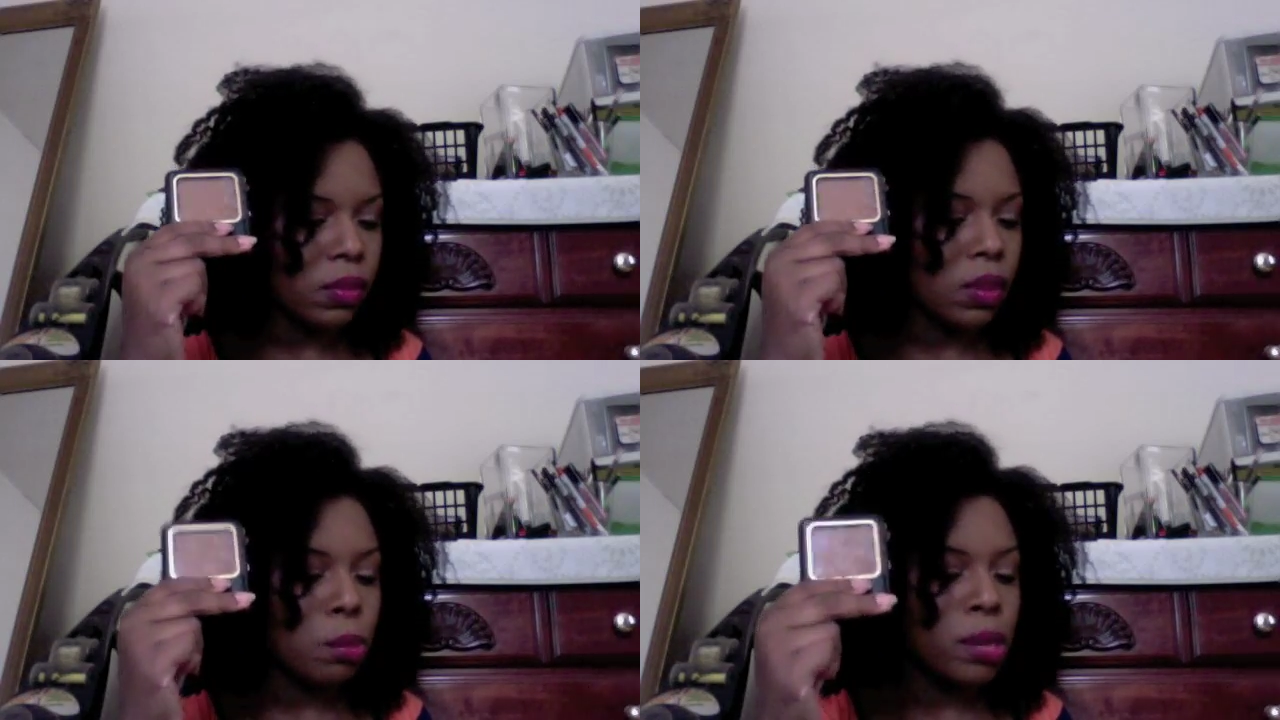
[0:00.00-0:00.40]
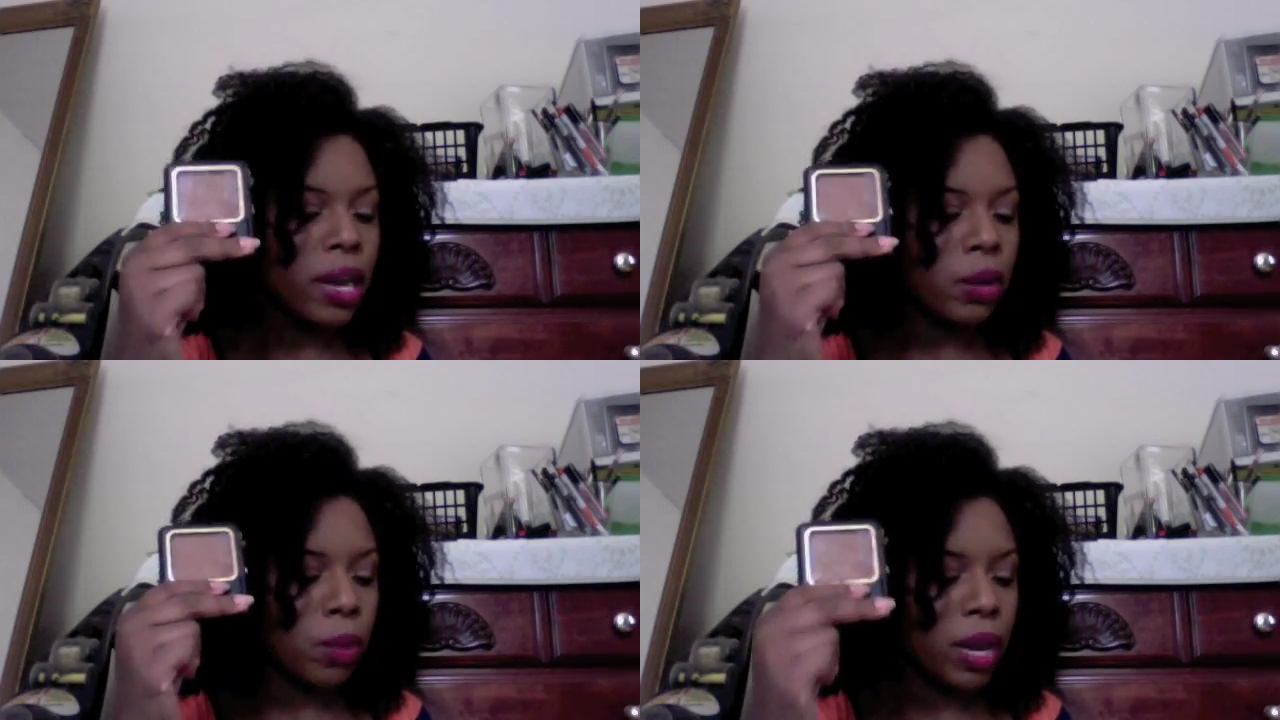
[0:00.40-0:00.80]
the
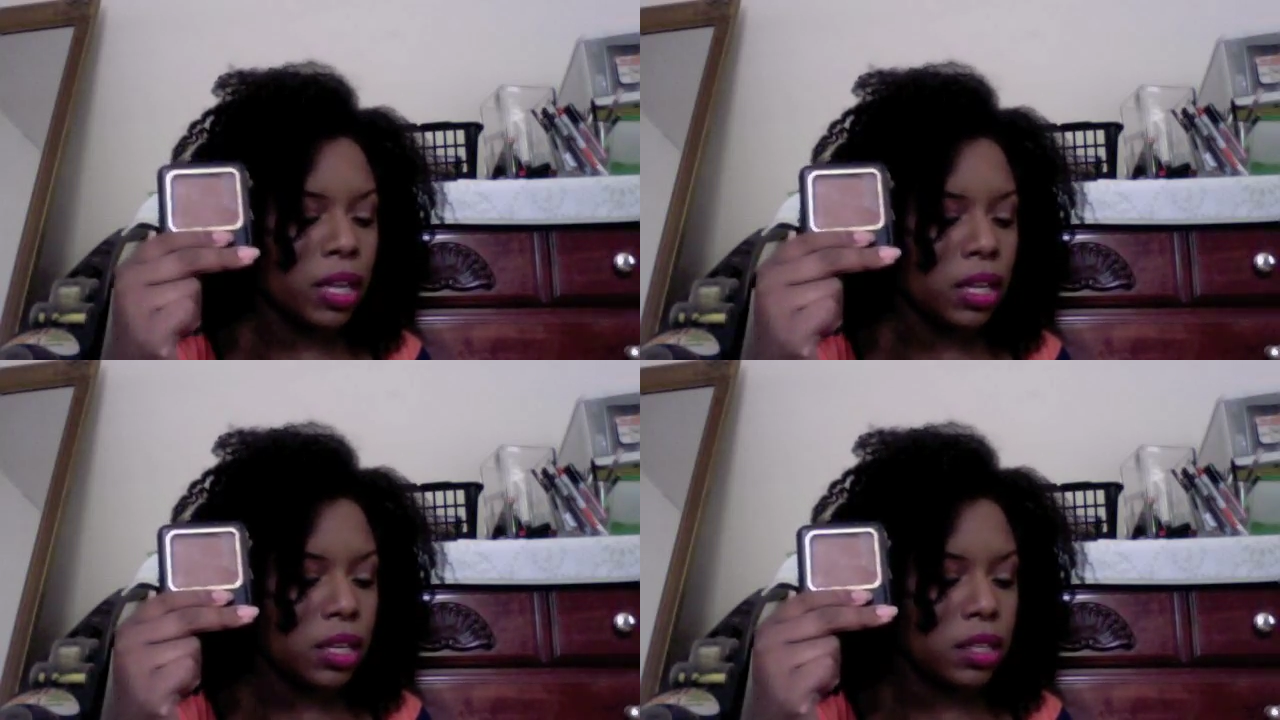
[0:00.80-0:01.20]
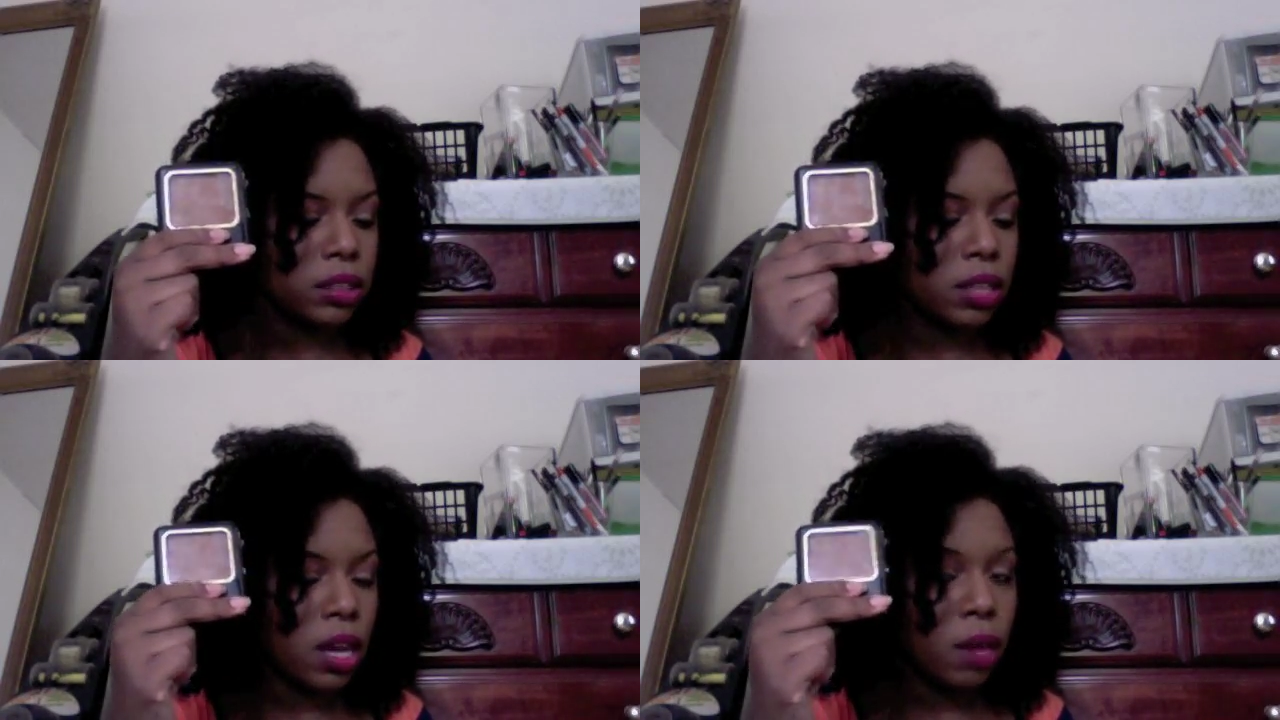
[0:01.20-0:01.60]
Black
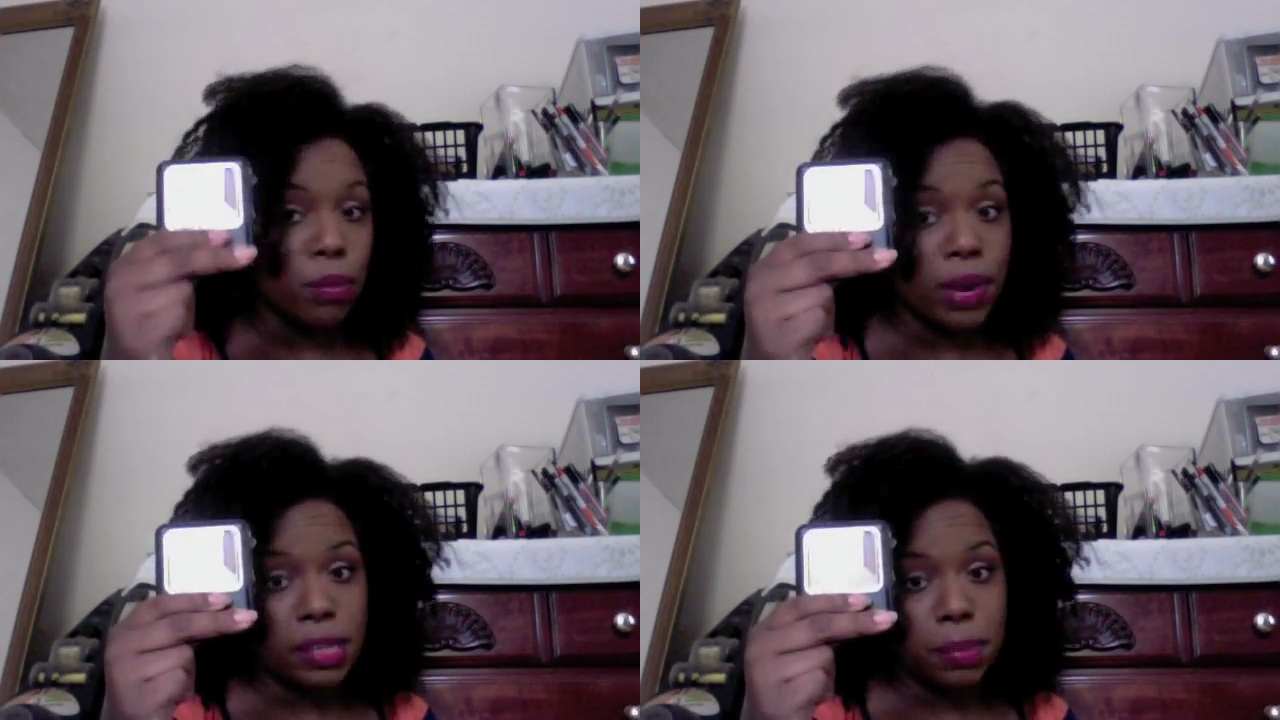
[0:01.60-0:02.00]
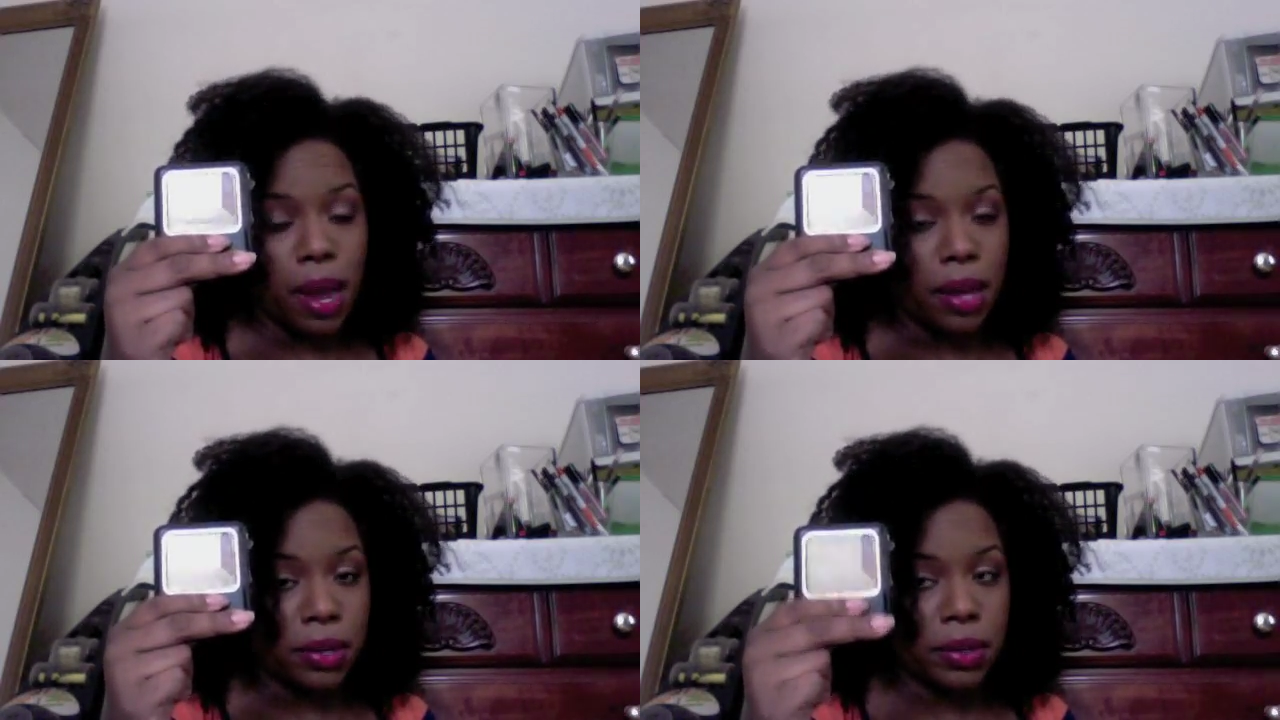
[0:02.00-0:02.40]
Radiance pressed
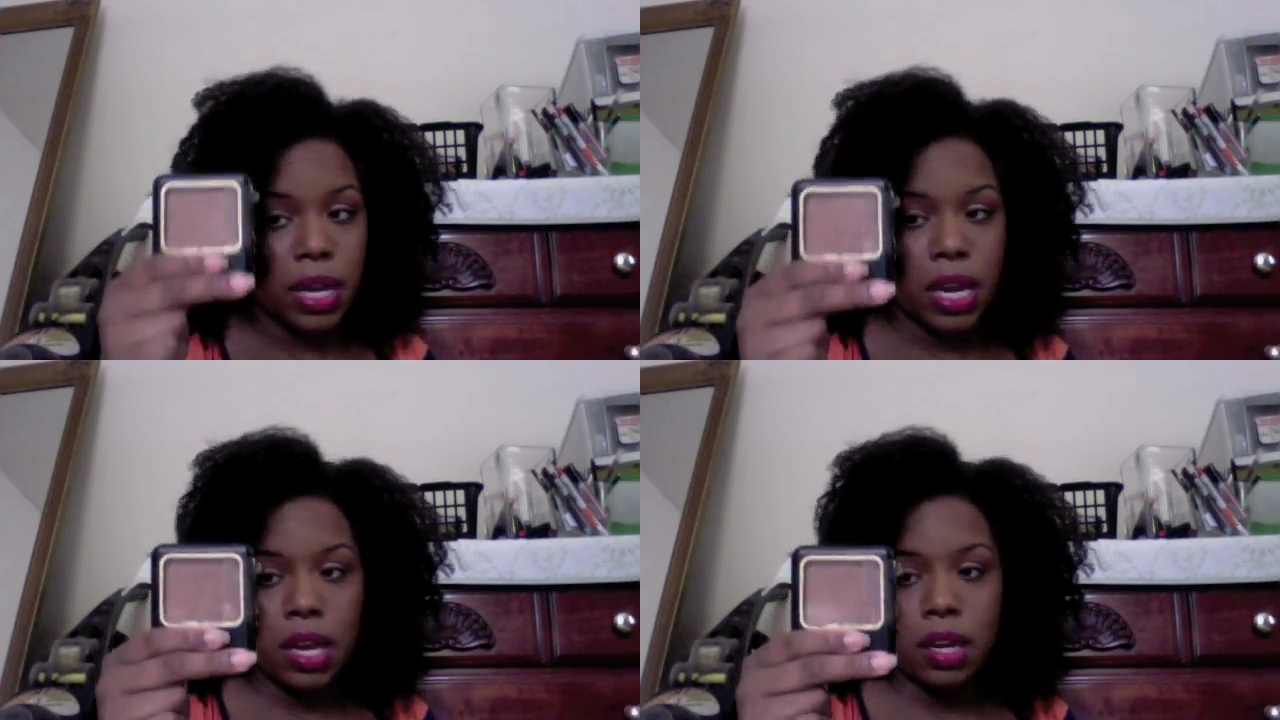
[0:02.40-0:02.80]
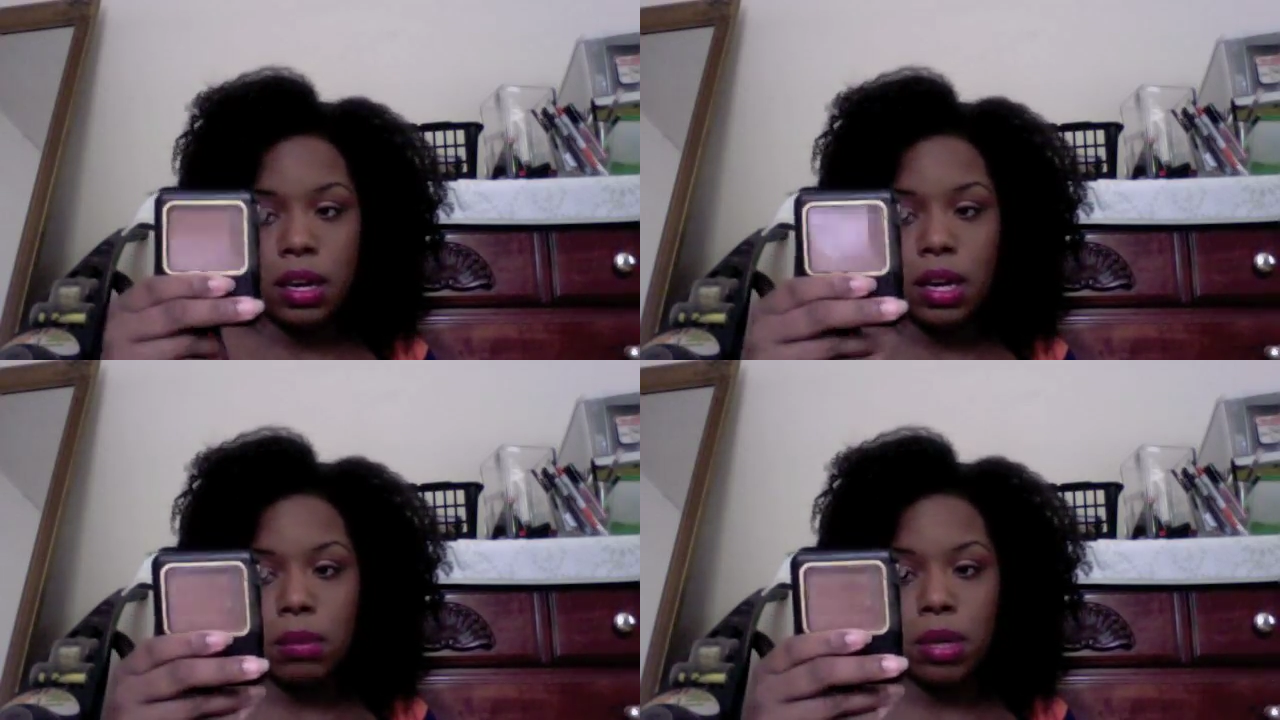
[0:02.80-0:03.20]
powder and um,